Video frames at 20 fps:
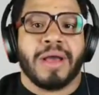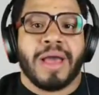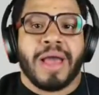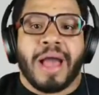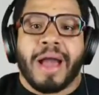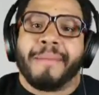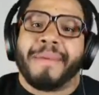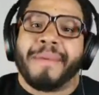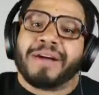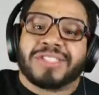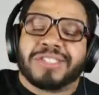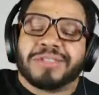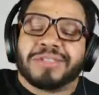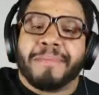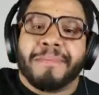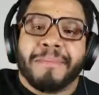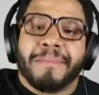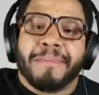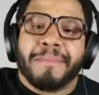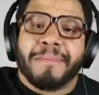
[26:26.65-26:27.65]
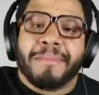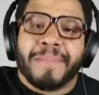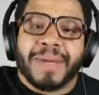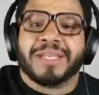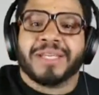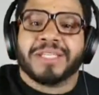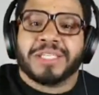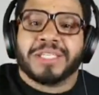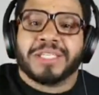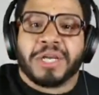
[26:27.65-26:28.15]
about some military
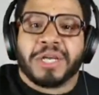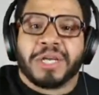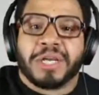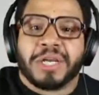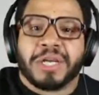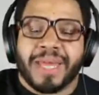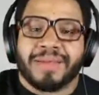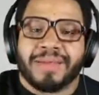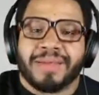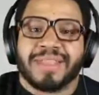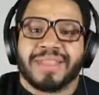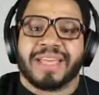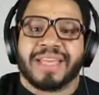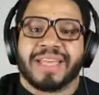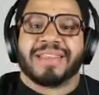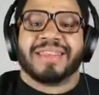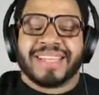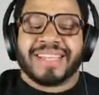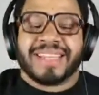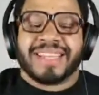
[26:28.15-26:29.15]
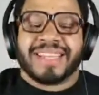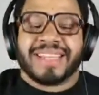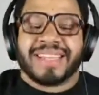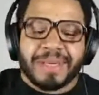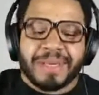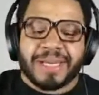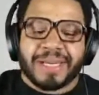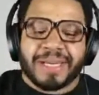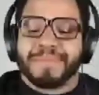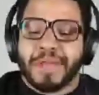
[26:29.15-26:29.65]
men that this has
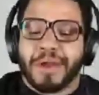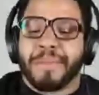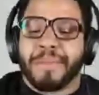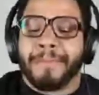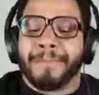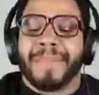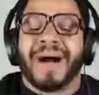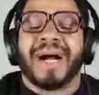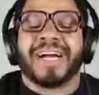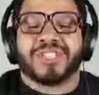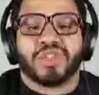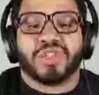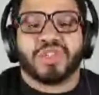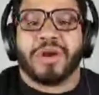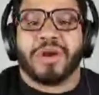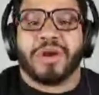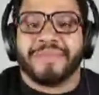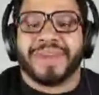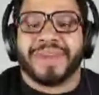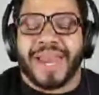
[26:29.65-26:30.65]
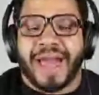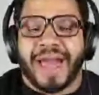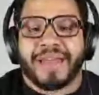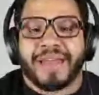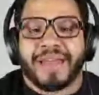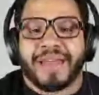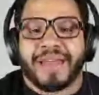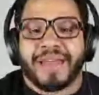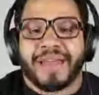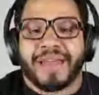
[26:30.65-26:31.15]
become their mantra of
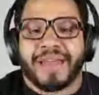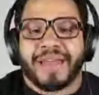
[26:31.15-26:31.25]
life.